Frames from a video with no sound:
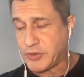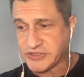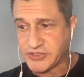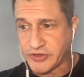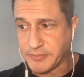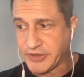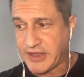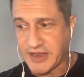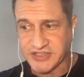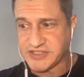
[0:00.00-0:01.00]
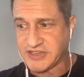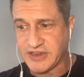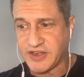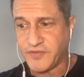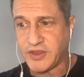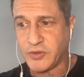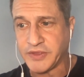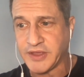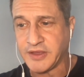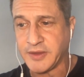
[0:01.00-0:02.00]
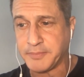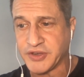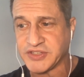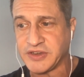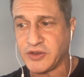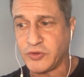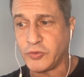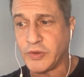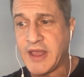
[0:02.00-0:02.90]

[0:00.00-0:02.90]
Most notably, I just did an interview with a person who